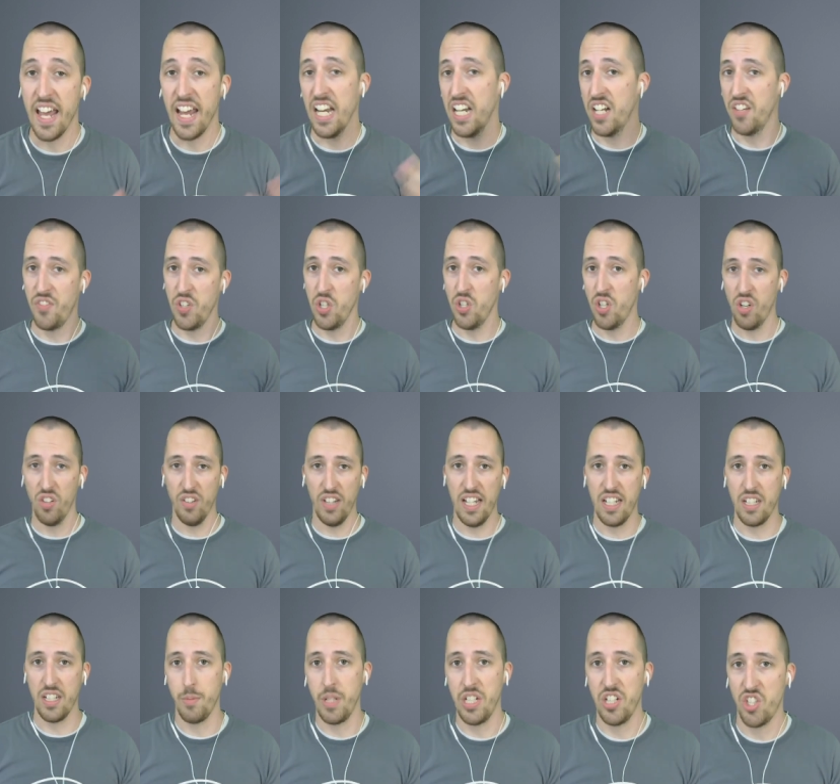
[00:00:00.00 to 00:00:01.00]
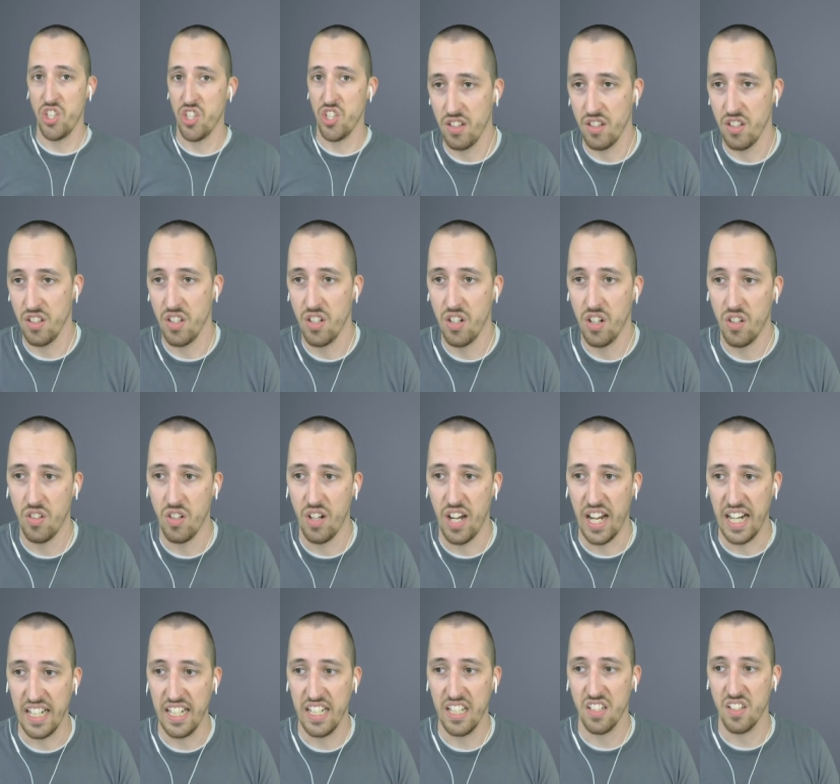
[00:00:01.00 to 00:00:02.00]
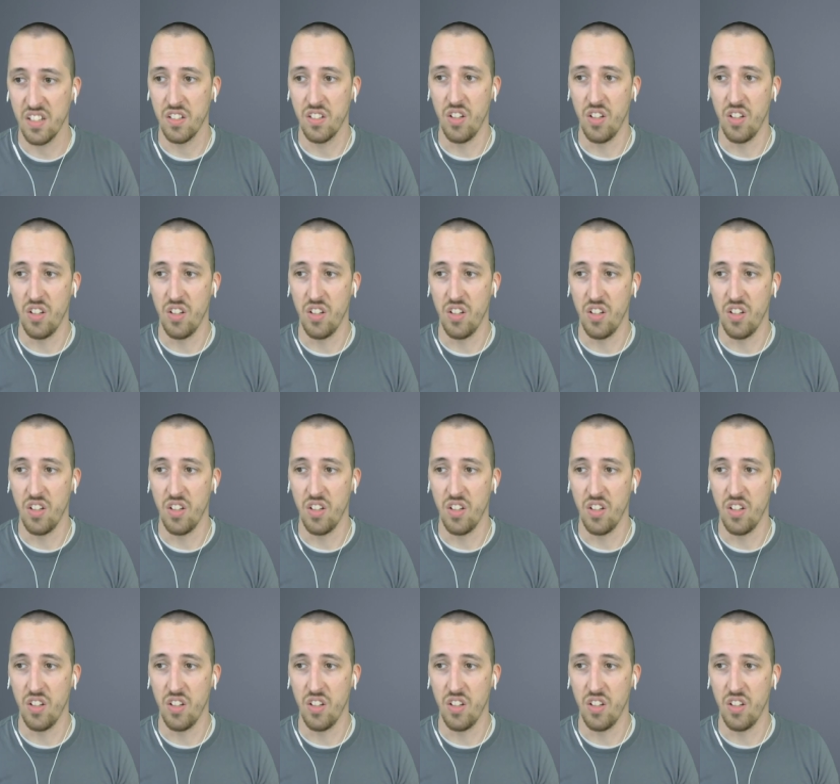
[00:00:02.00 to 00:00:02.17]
And if you don't like me, just, you know, I guess